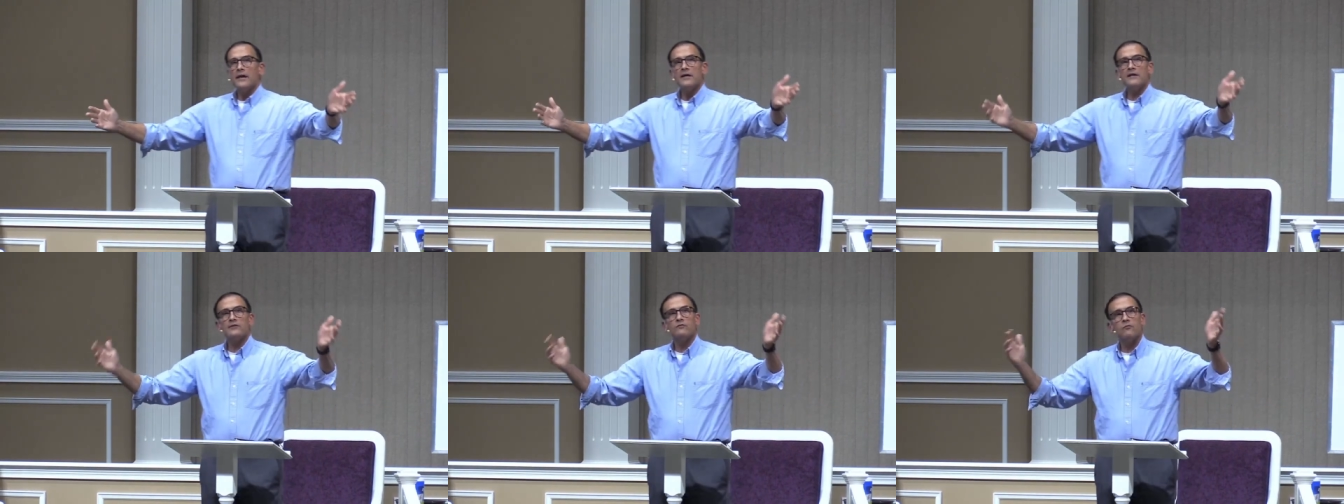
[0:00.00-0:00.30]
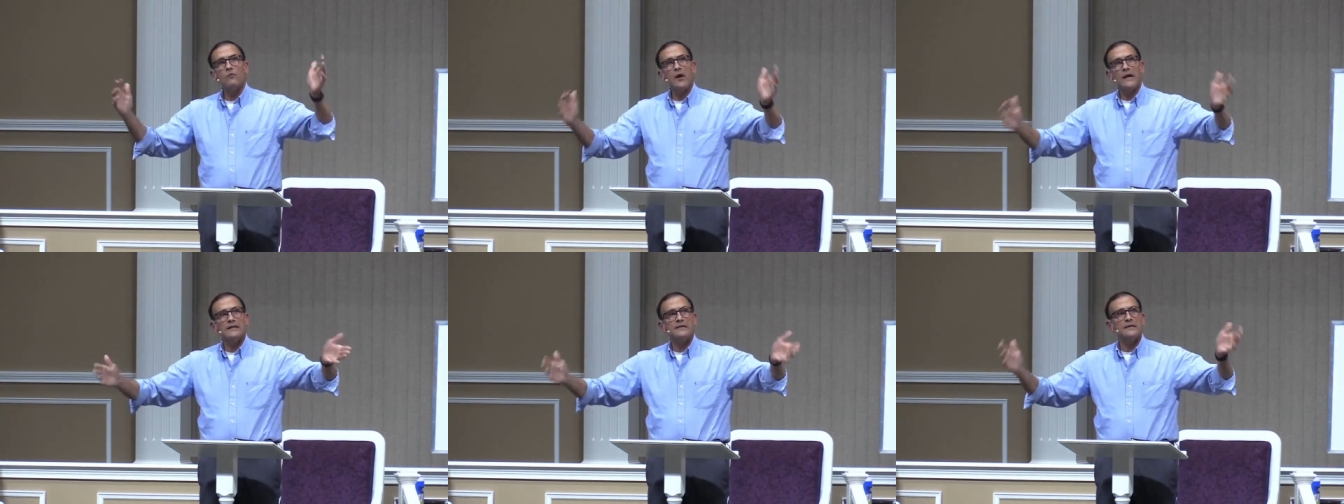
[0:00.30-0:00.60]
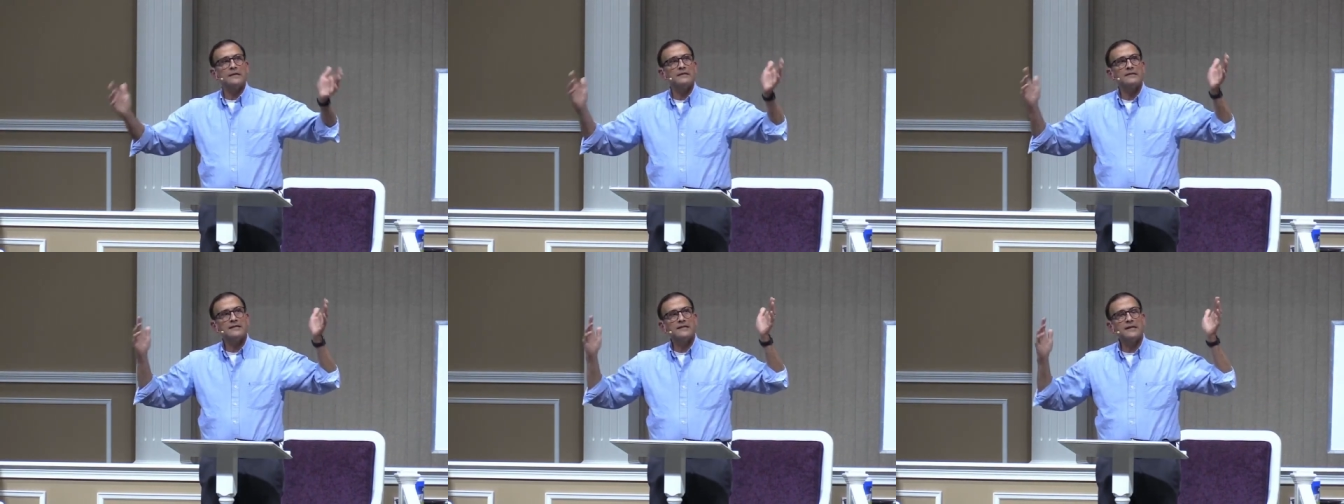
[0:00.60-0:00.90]
is what
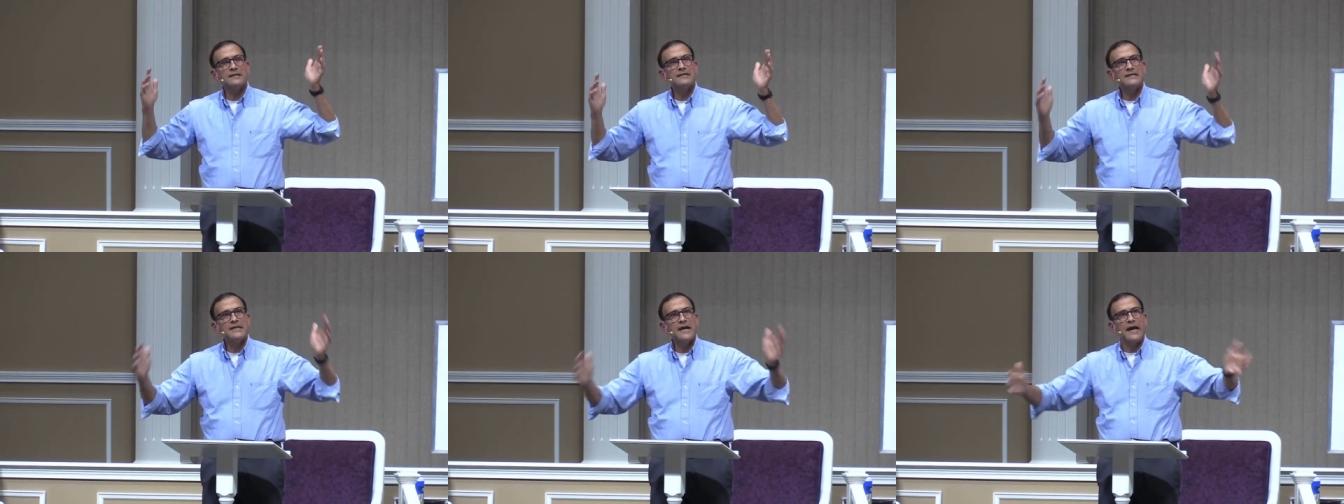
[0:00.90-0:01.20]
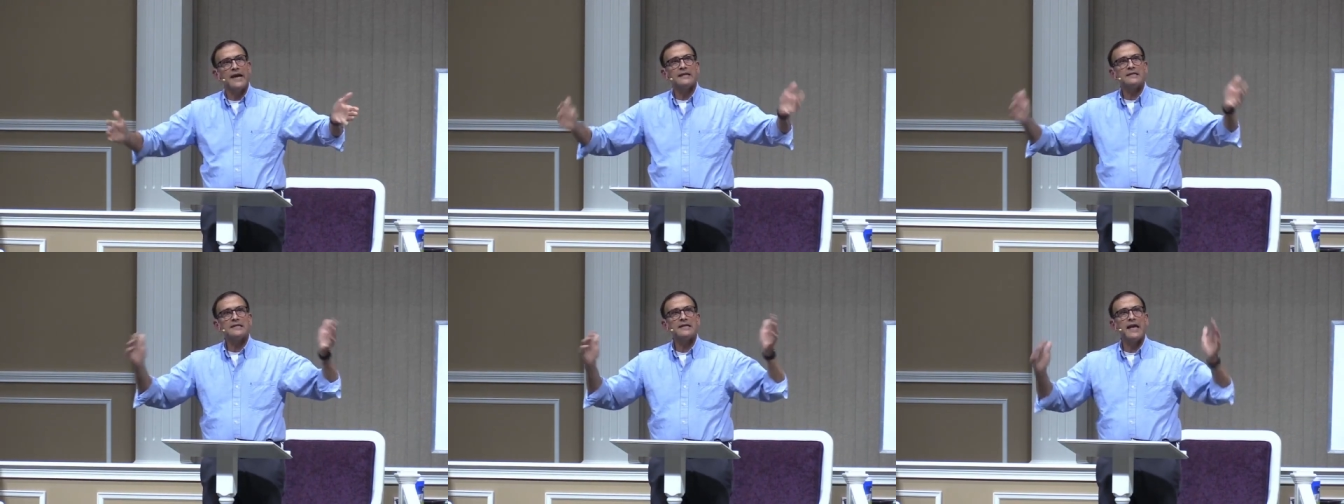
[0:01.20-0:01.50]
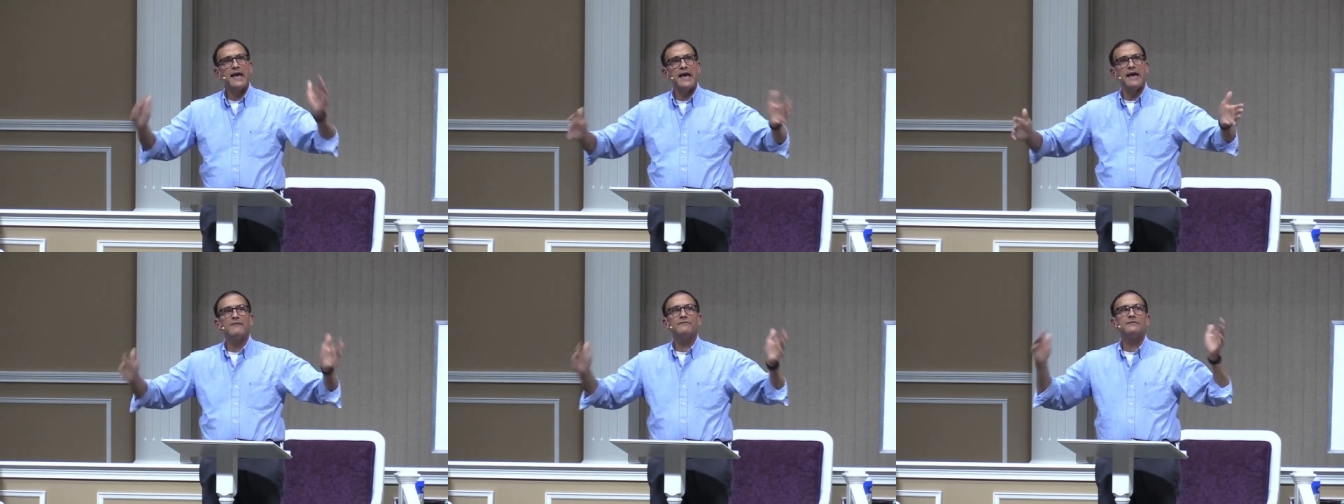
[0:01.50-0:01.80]
does the text
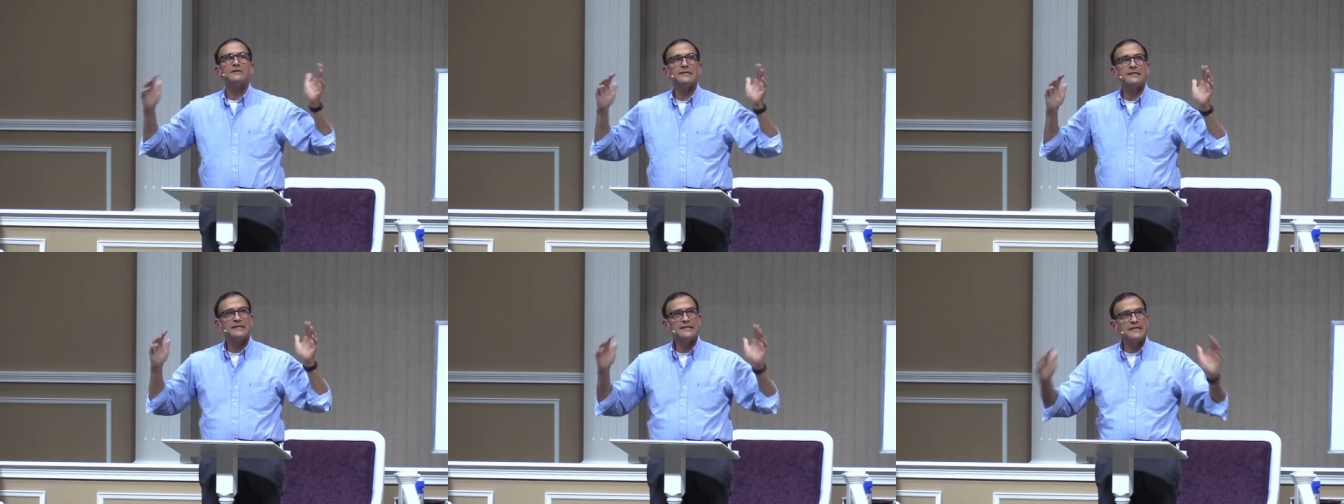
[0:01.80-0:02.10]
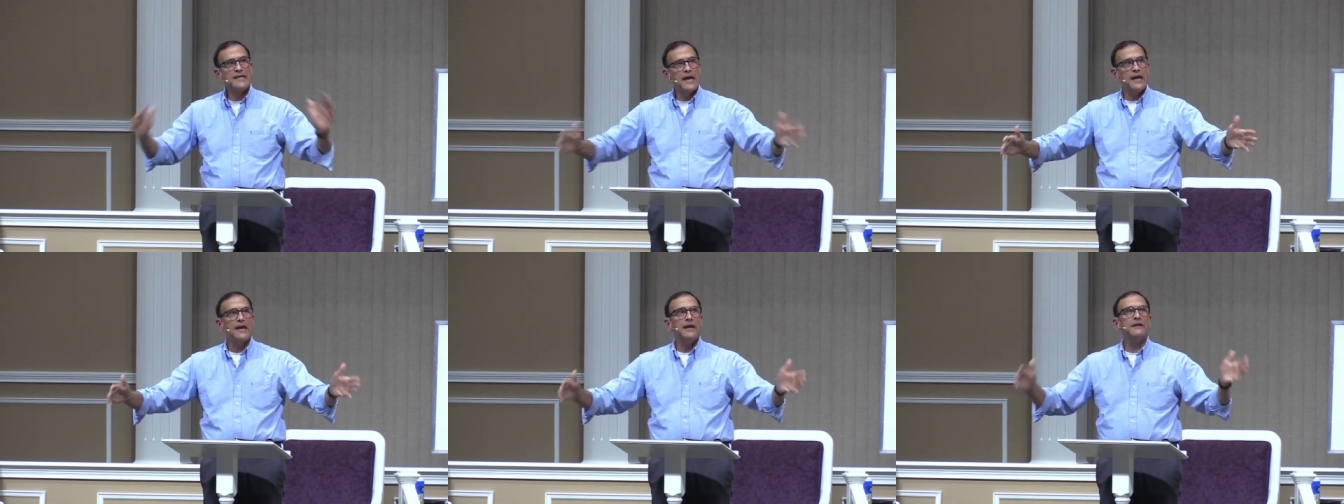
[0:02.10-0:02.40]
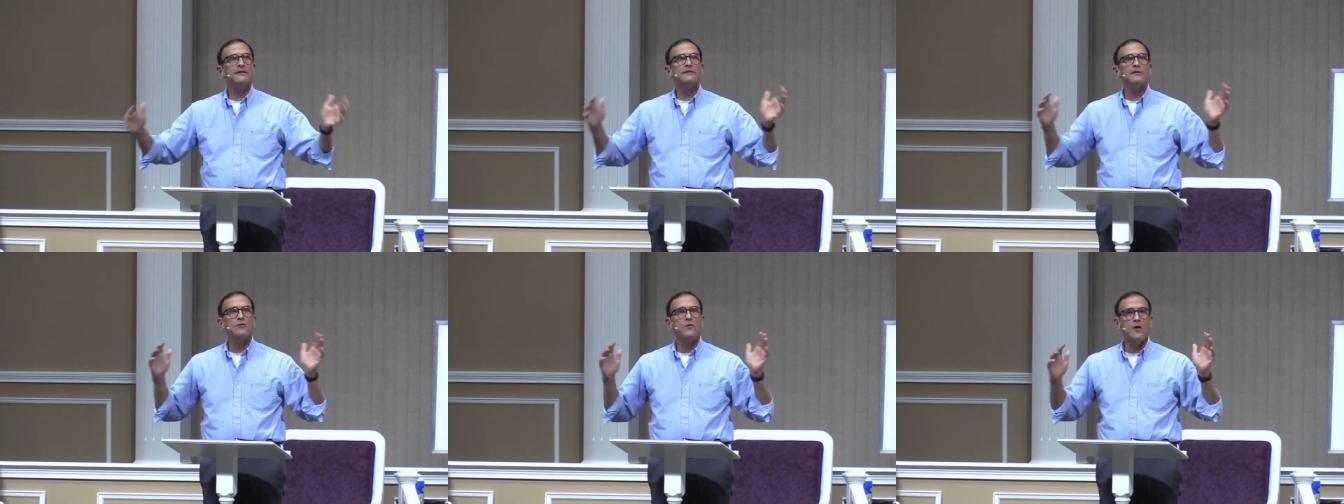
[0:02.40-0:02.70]
have to
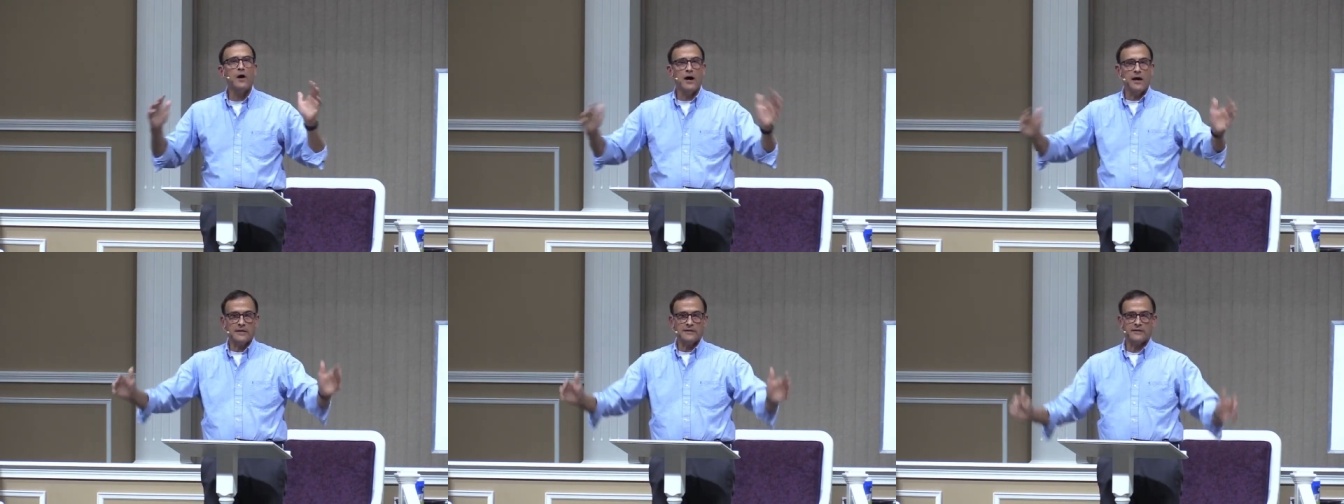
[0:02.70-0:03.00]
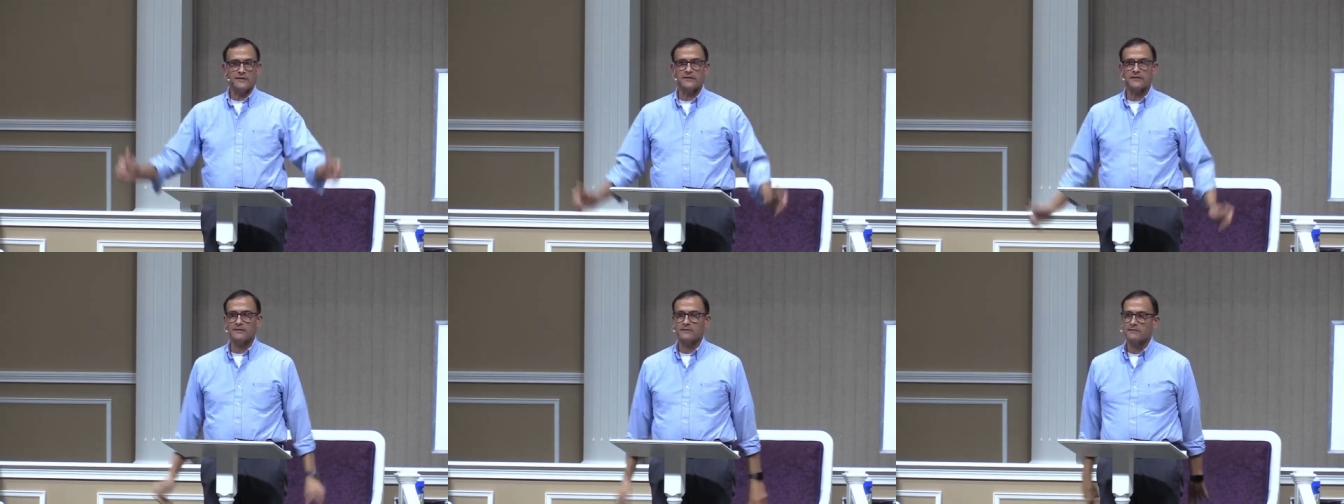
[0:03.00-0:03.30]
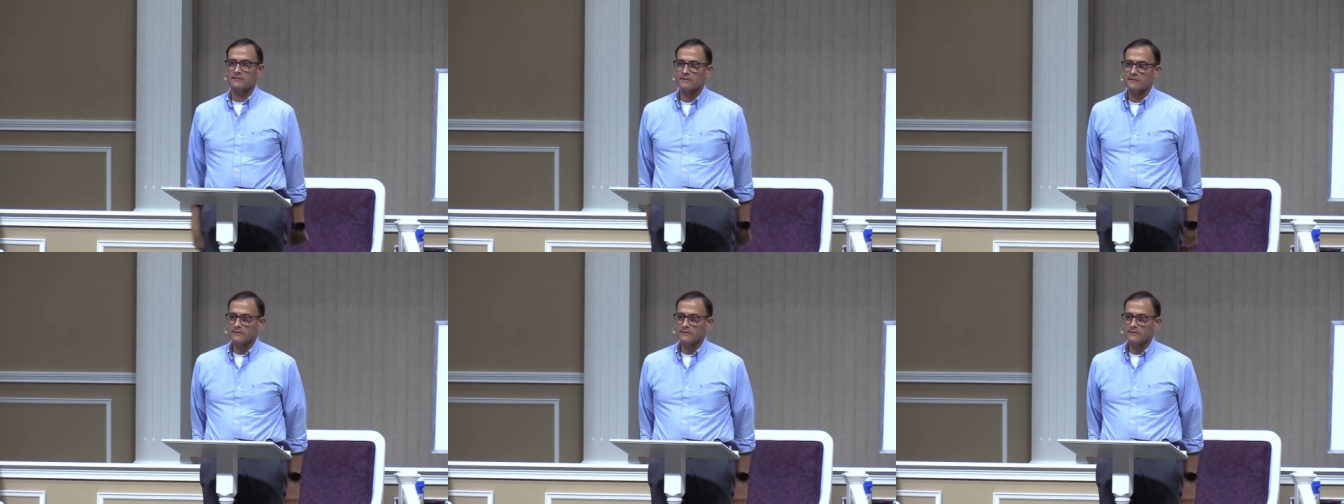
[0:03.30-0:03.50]
say to us?